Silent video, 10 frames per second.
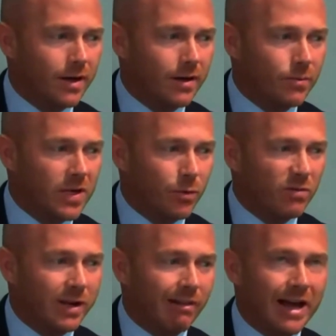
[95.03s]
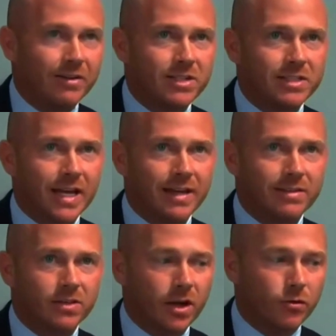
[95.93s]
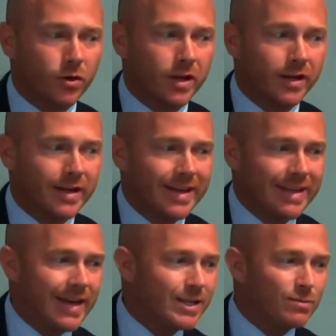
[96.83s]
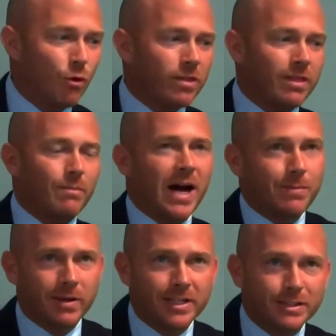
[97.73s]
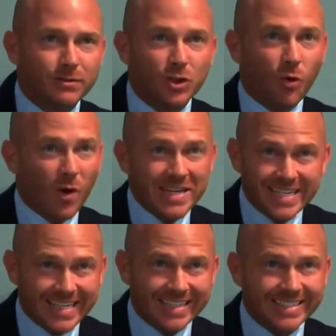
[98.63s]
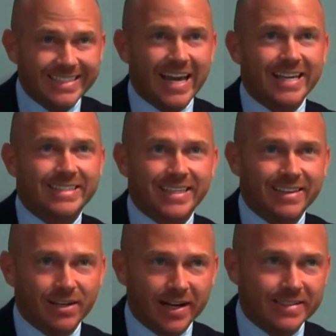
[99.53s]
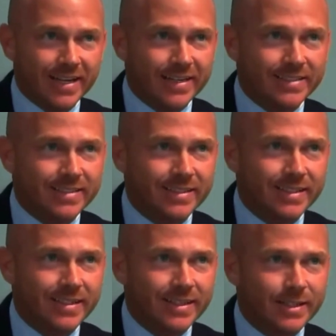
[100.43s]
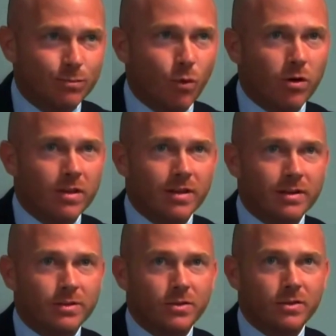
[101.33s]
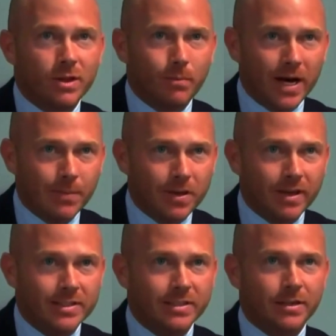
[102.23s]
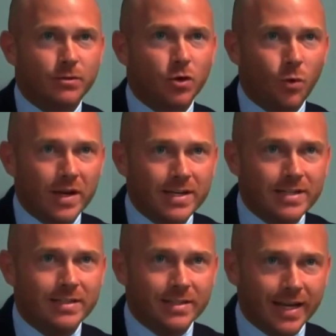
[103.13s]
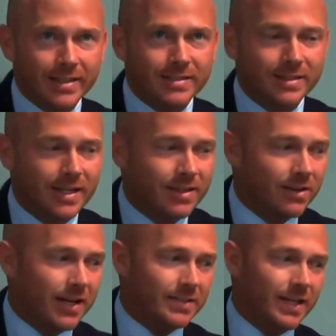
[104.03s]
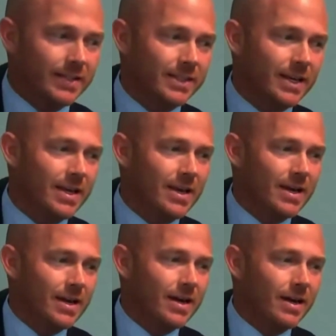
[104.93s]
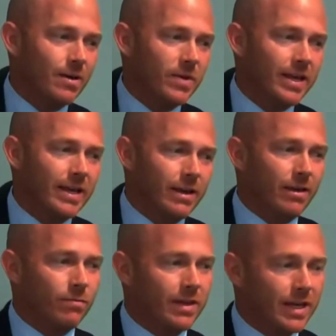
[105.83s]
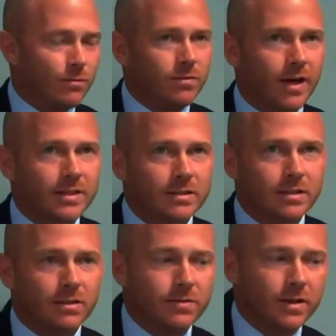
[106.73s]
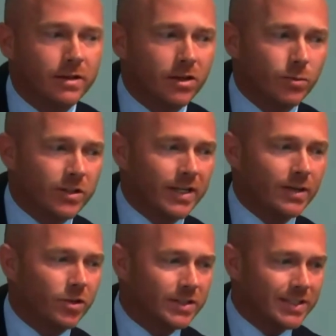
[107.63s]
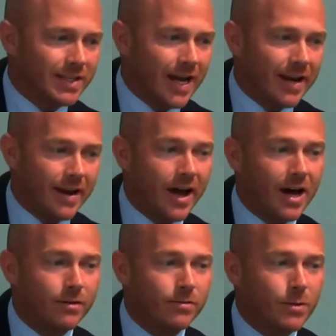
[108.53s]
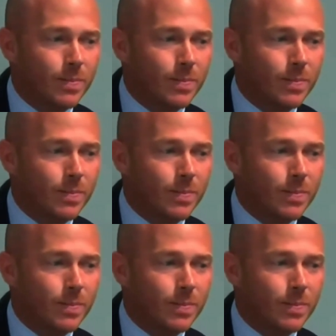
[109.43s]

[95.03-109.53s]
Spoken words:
people have been allowed to stay in this country. That is more than the population of 20 states in the United States. It's more than the population of 20 states in the United States. If the influx of illegal immigrants is not enough,